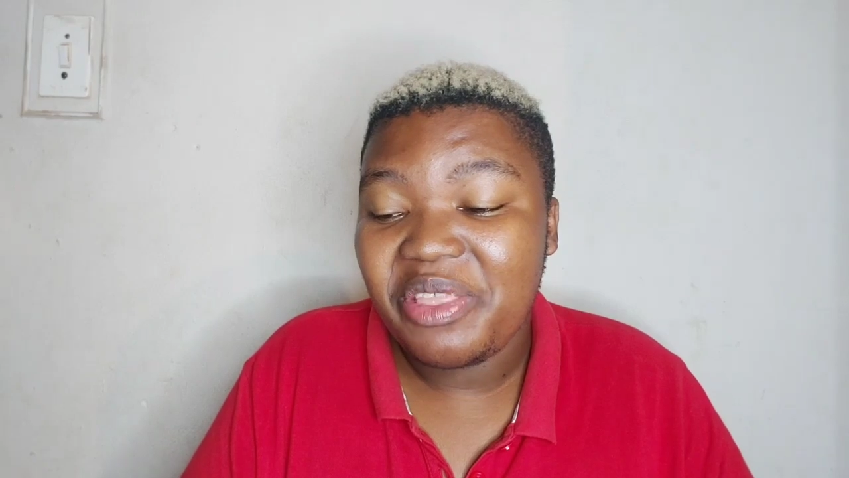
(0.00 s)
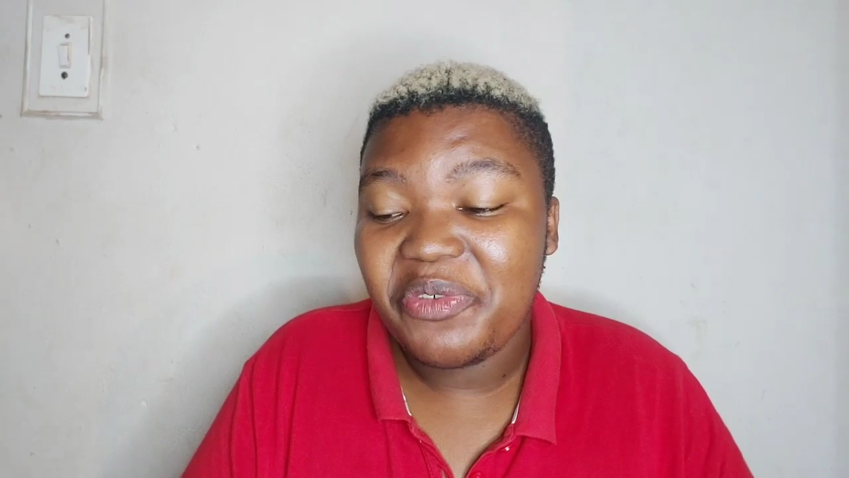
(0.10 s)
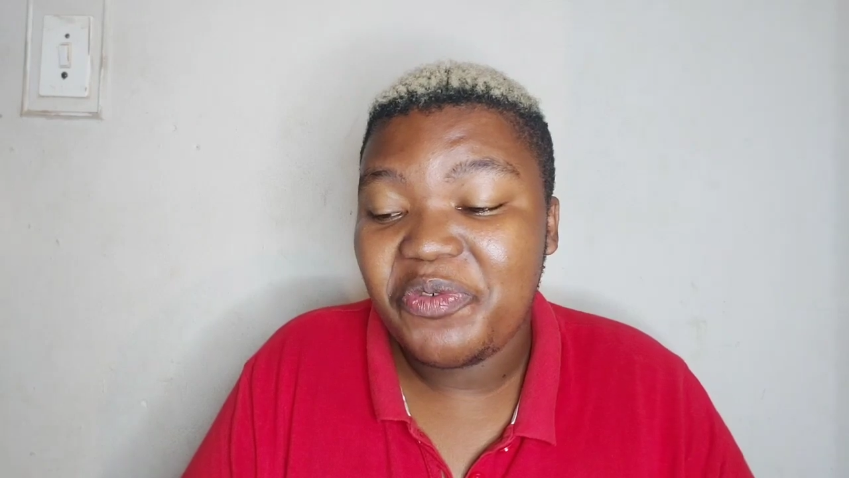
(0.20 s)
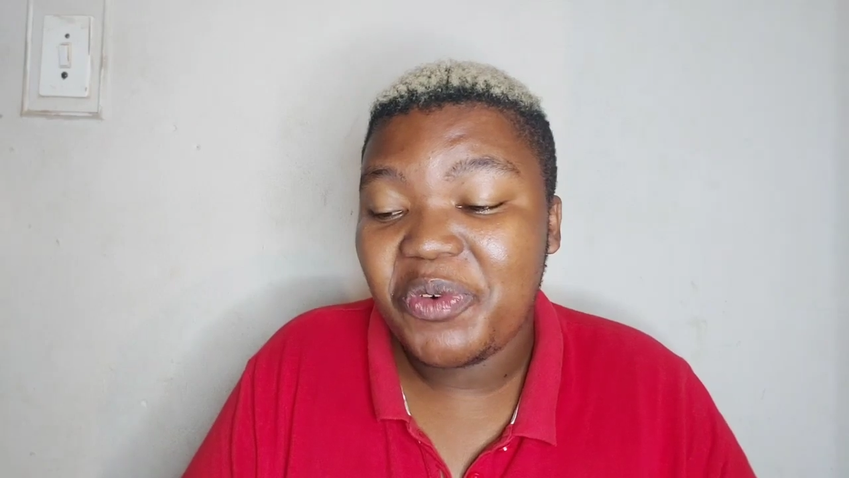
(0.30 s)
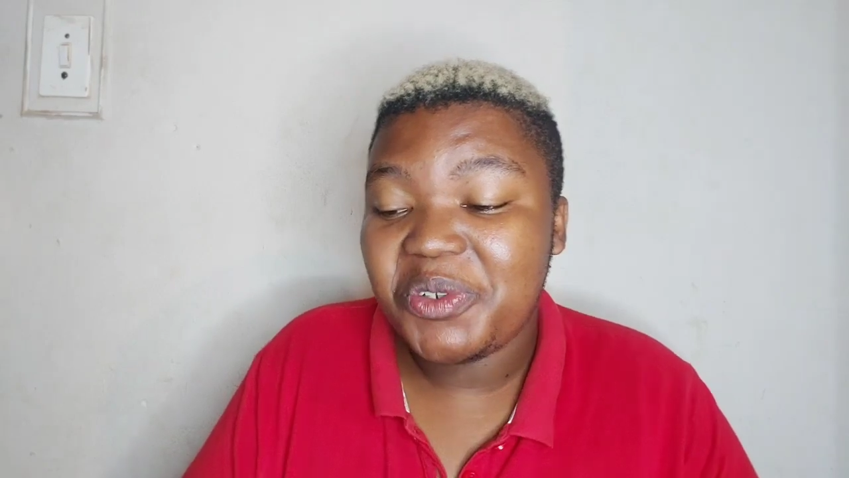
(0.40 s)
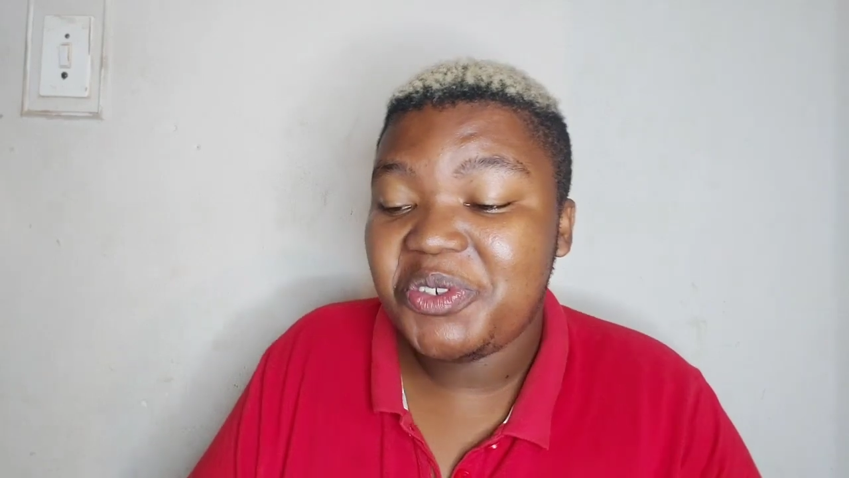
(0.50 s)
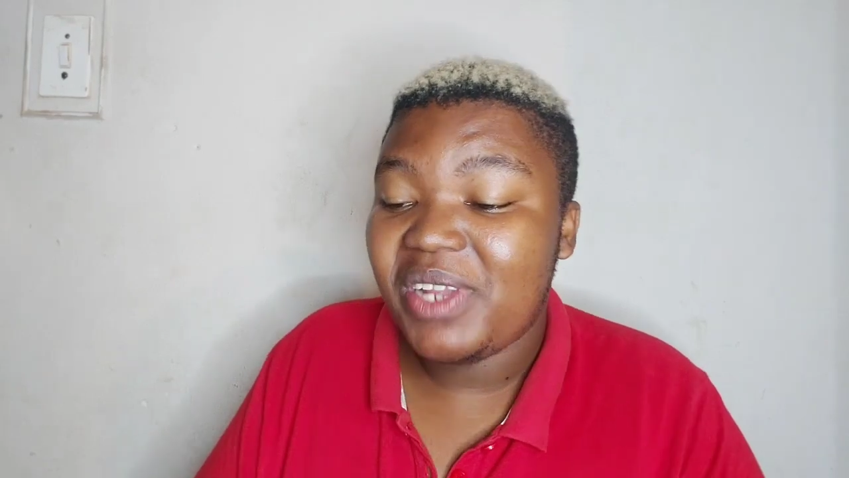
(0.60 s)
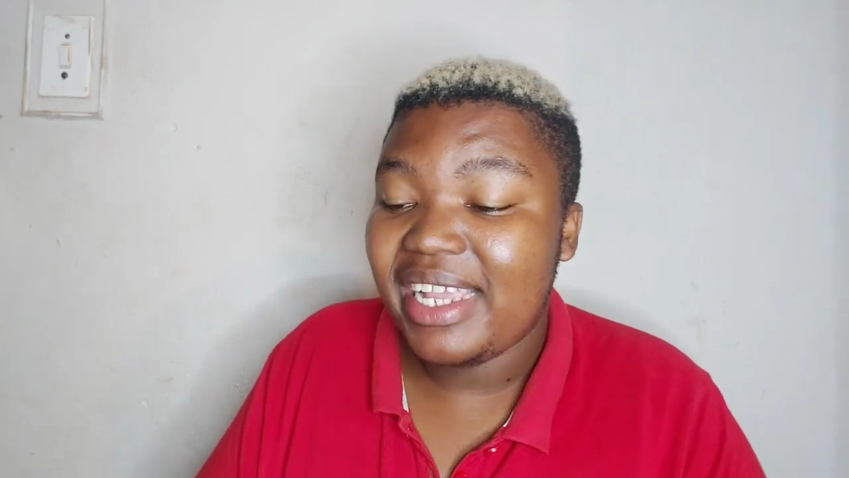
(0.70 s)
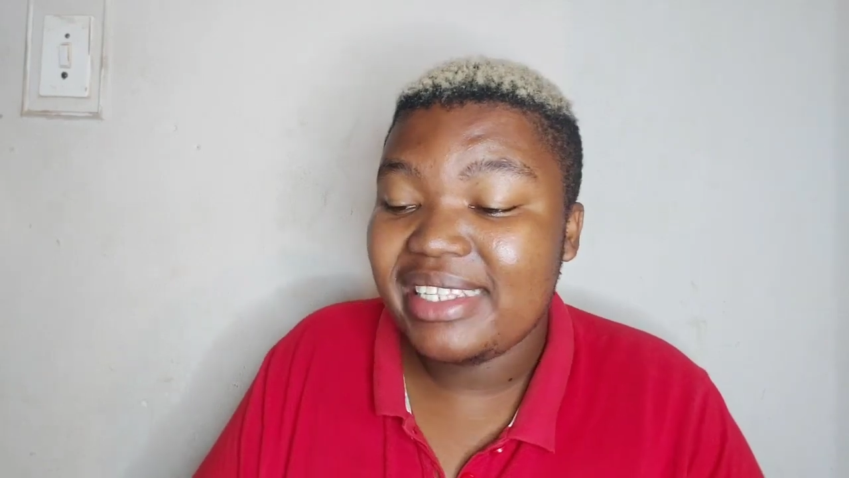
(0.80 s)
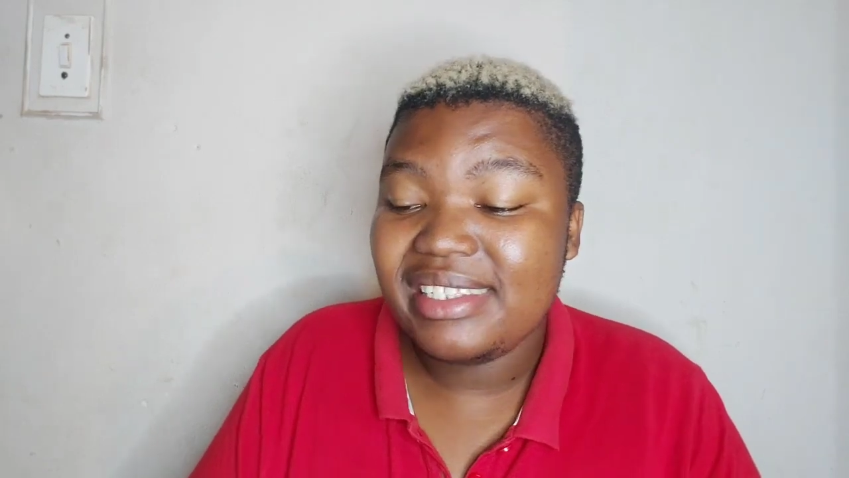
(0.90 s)
the four
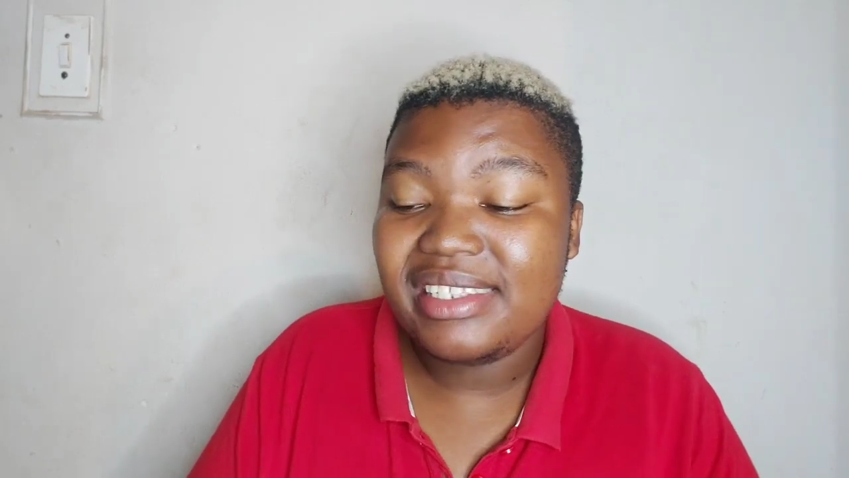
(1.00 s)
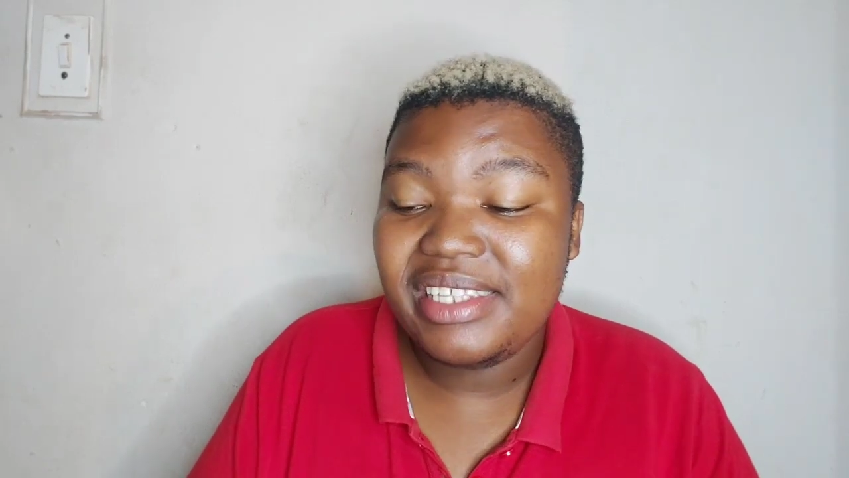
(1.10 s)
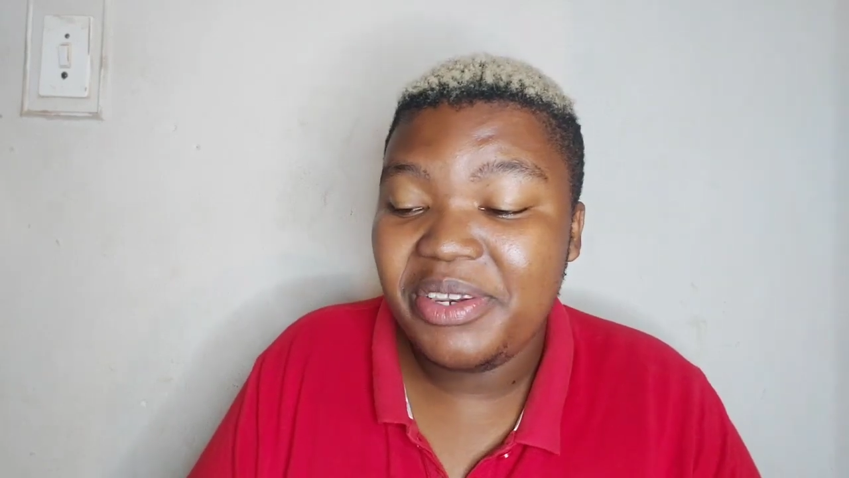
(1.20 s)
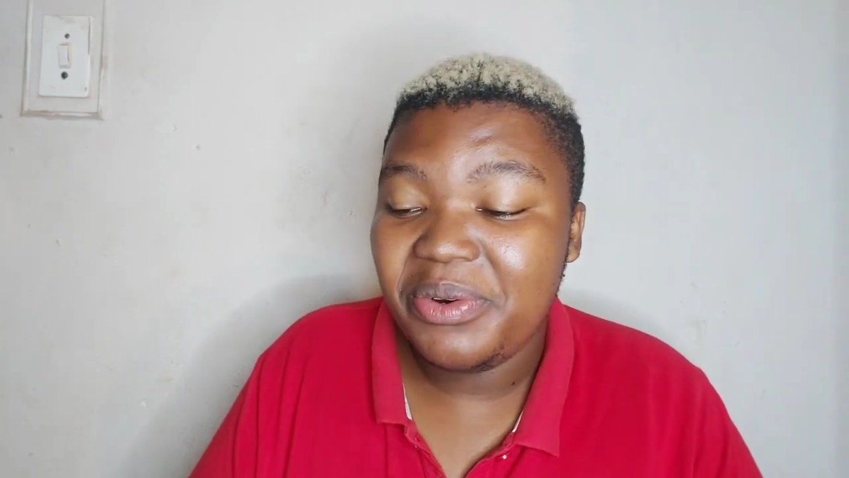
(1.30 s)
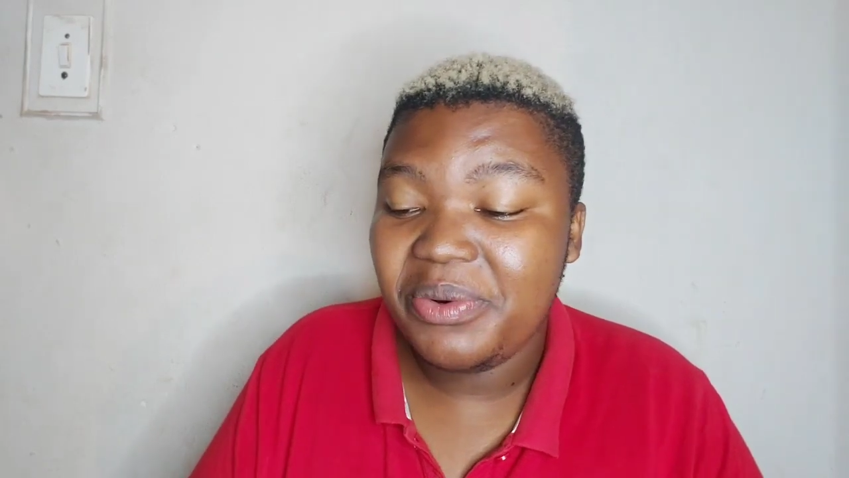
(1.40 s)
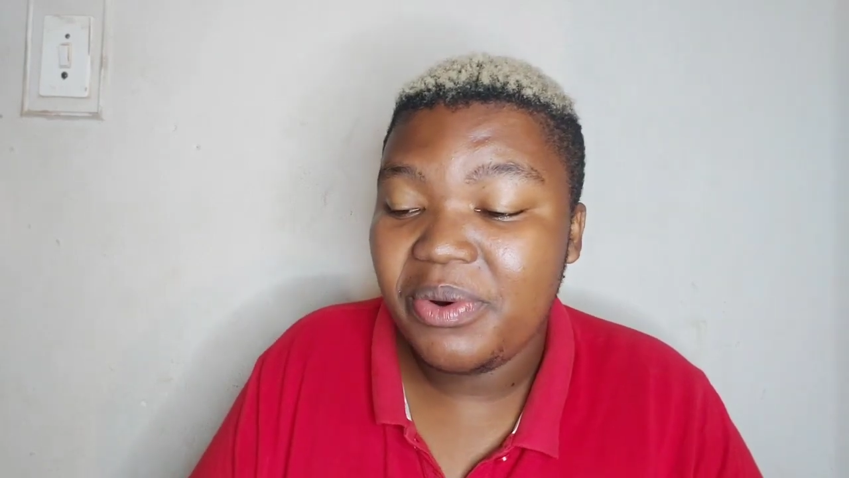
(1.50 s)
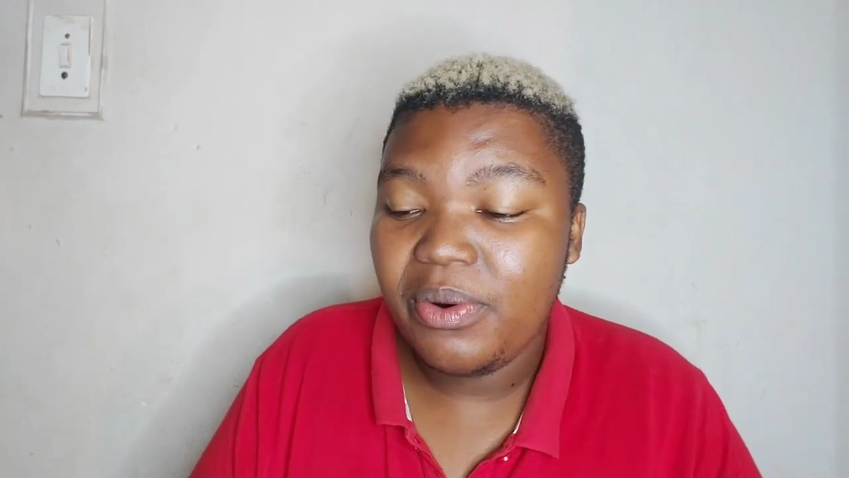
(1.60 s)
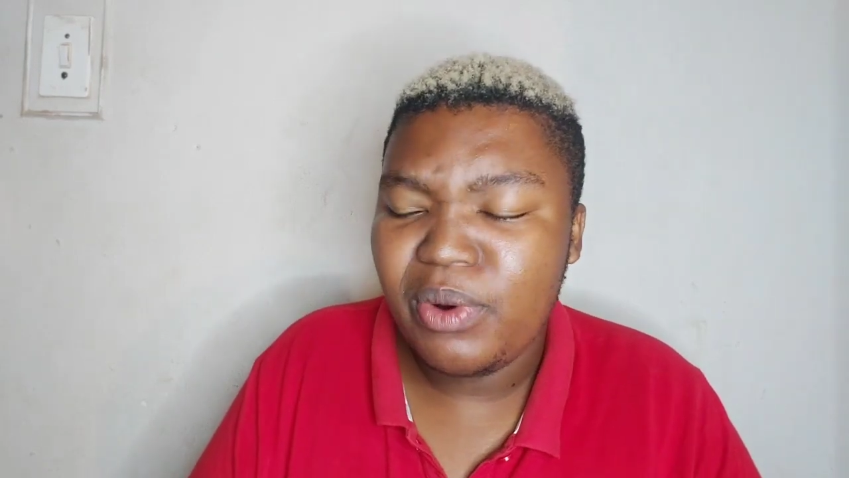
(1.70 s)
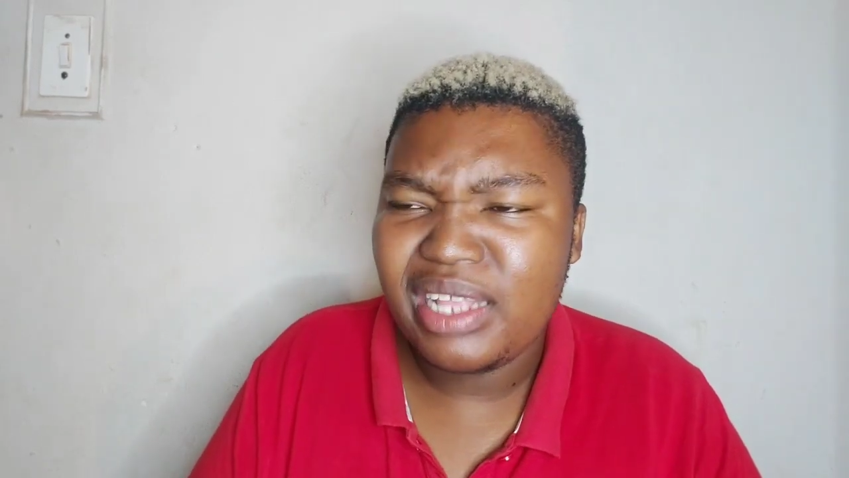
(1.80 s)
tracks, you know,